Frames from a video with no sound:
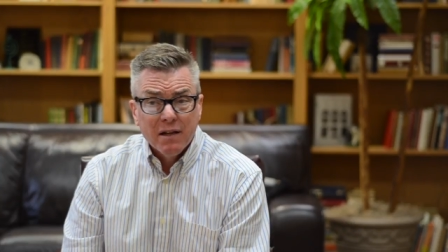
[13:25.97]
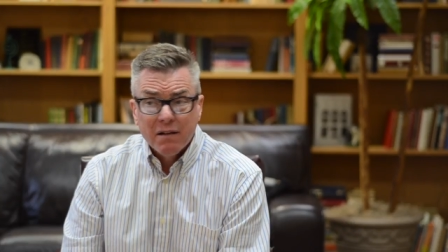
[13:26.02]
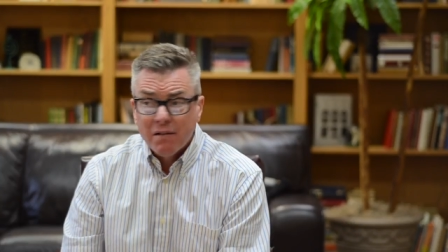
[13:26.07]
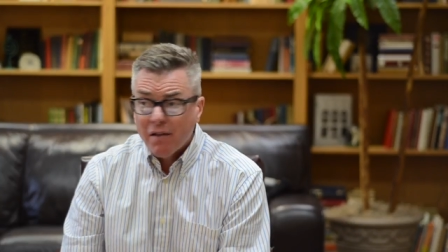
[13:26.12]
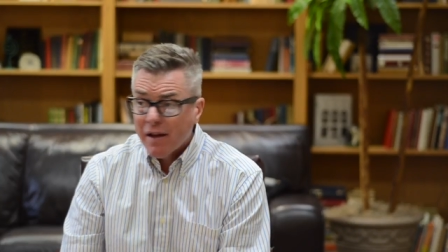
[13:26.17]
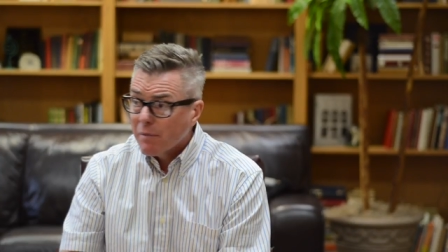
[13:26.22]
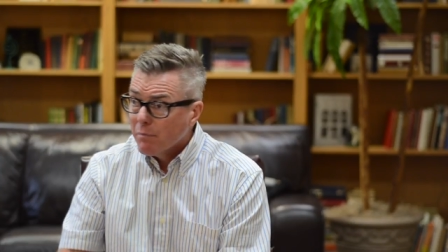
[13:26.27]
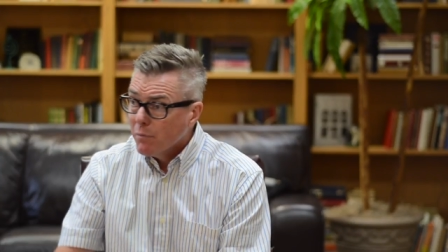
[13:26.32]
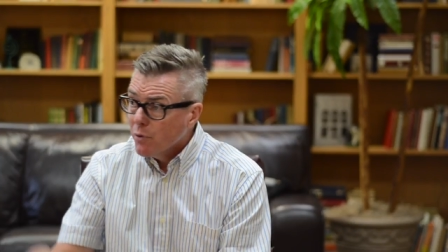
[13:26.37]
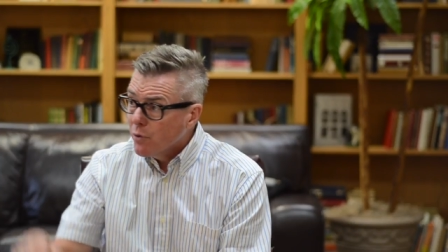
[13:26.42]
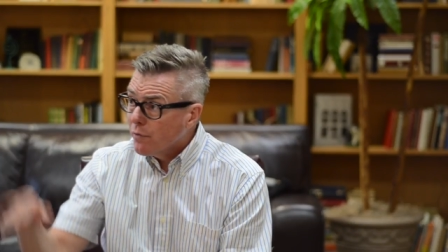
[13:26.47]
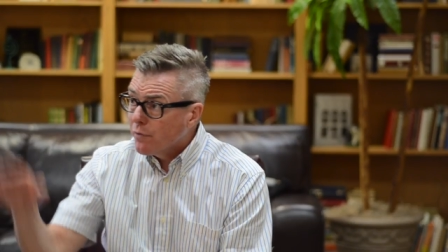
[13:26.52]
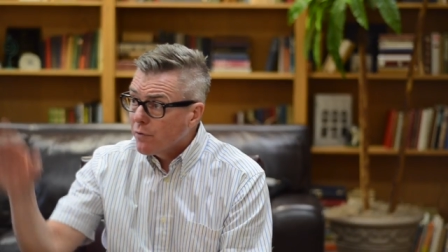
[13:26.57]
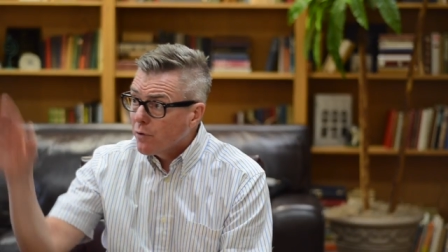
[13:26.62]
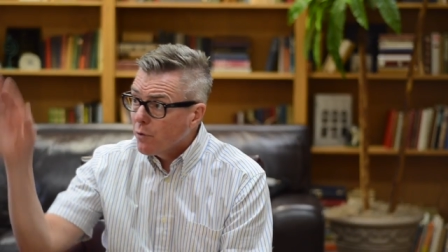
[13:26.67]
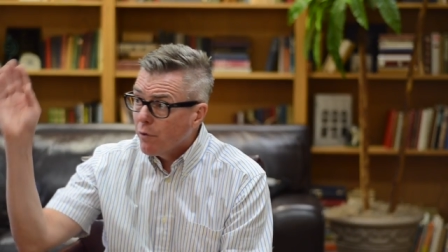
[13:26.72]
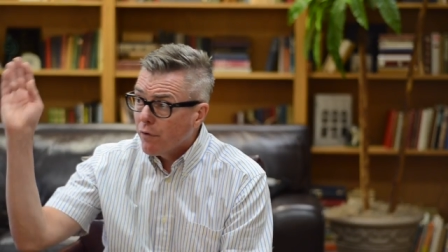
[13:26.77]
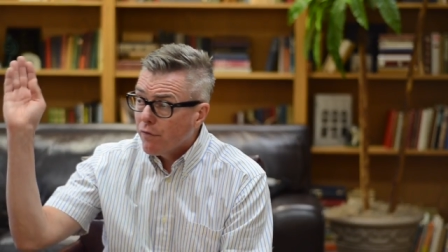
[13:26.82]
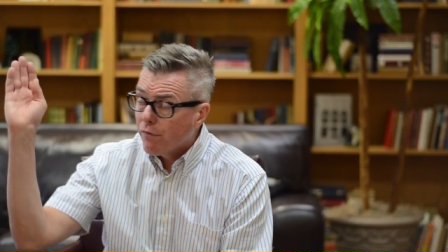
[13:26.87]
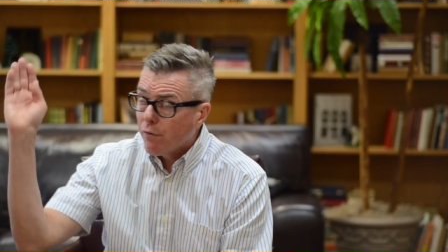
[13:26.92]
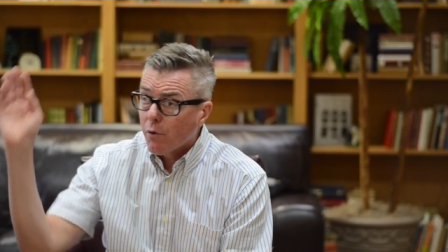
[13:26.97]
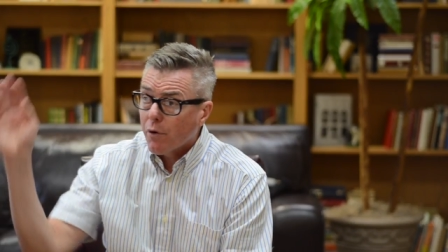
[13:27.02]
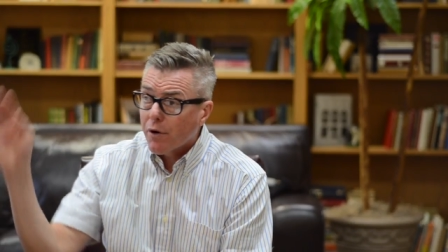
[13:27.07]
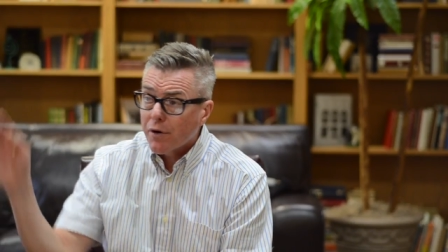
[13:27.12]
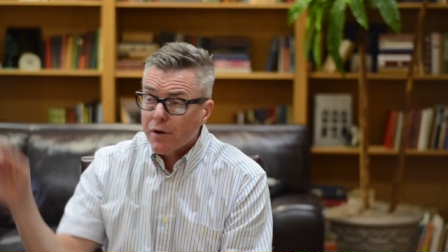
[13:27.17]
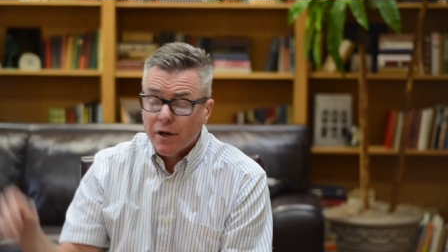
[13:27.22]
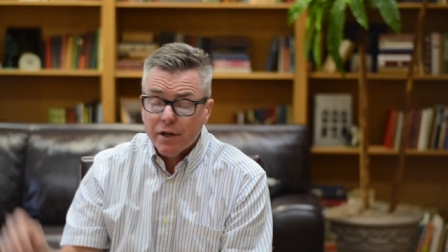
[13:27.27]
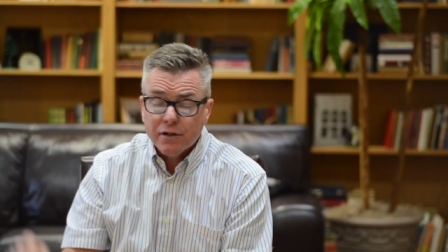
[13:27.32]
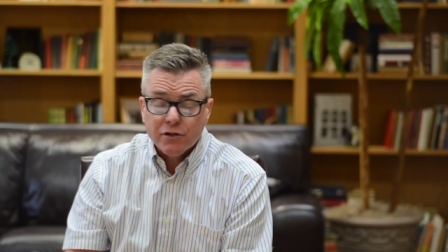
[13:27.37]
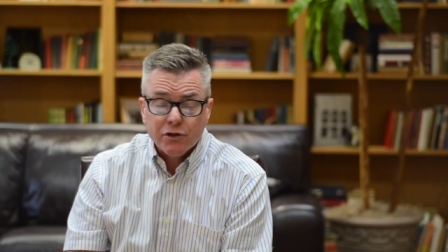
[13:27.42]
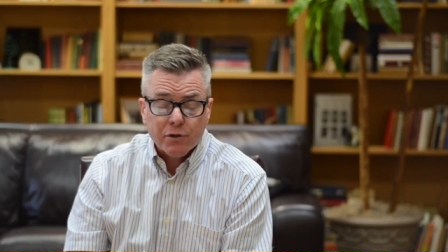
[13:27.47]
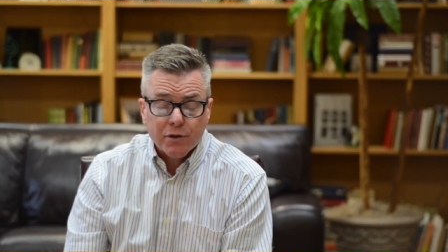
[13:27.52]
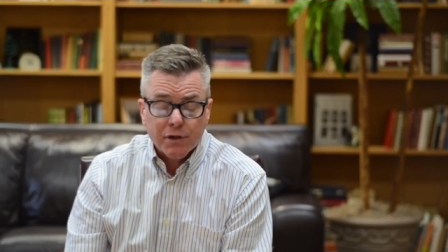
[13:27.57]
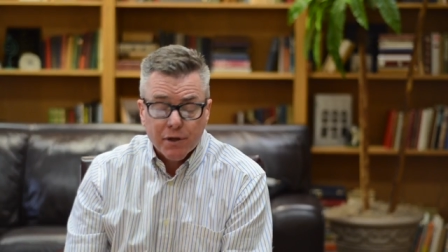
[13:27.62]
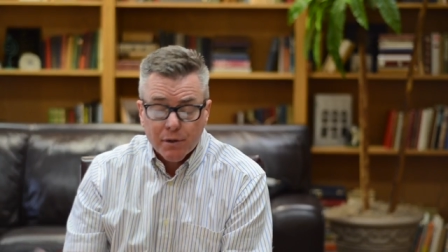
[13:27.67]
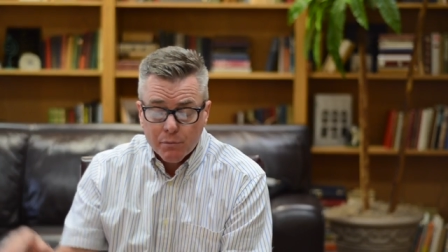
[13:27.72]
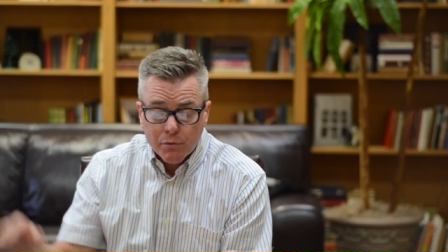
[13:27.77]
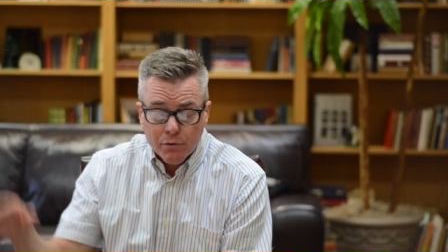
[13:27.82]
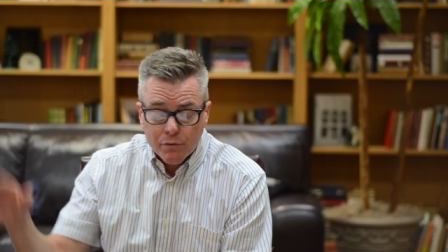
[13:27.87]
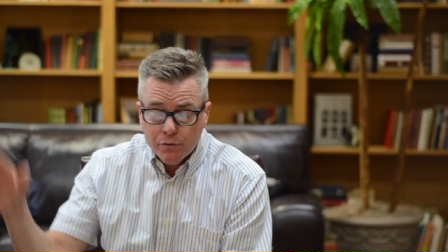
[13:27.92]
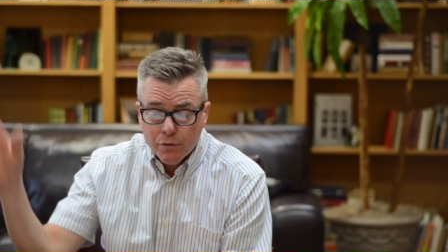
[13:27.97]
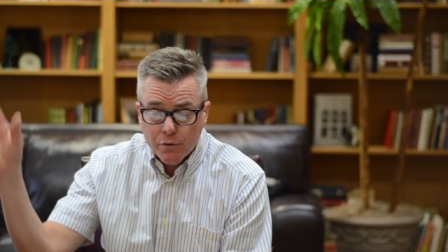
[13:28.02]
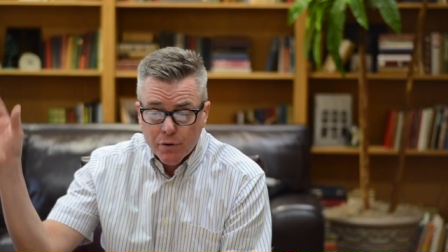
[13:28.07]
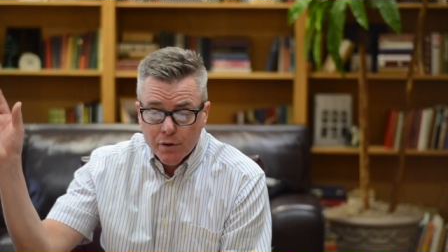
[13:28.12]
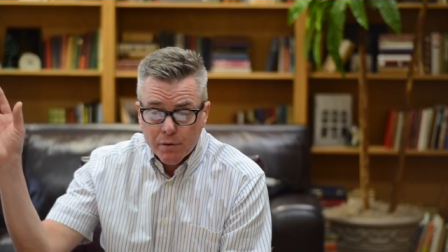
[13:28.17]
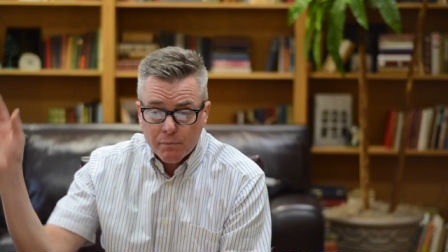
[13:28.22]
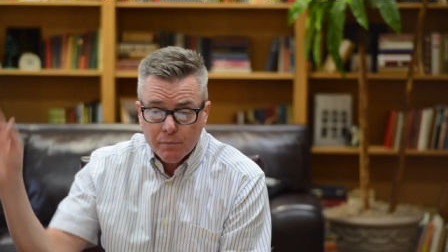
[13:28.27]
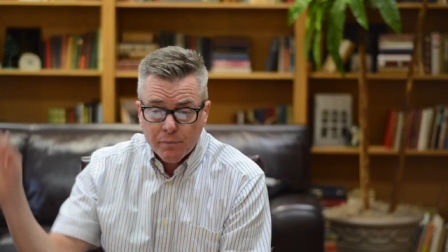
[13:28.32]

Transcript: like move to a foreign country or move to